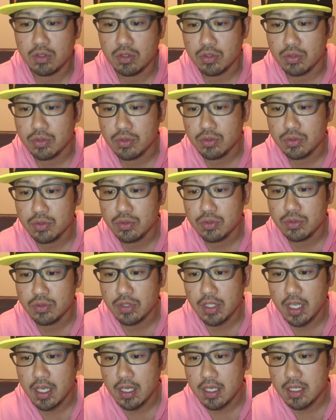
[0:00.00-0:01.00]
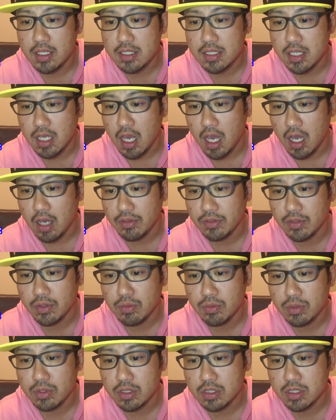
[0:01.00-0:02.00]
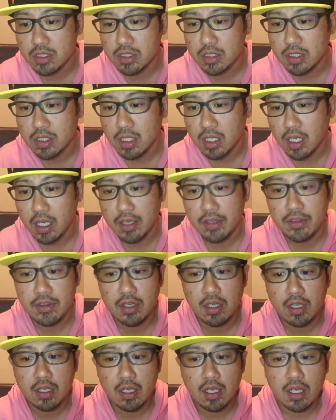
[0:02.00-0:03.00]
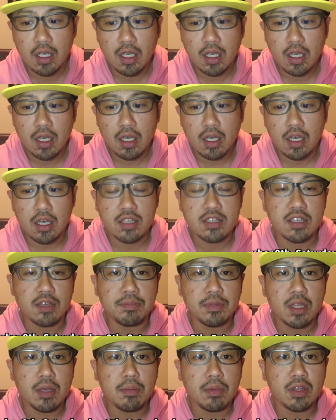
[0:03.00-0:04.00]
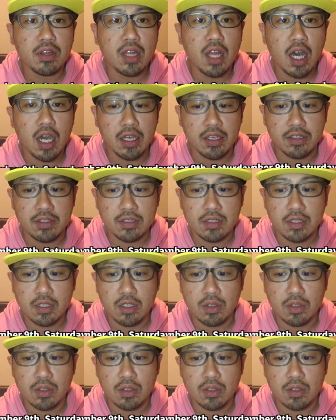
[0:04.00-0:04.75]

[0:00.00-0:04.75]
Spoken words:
2 days afterwards, I think, September 9th.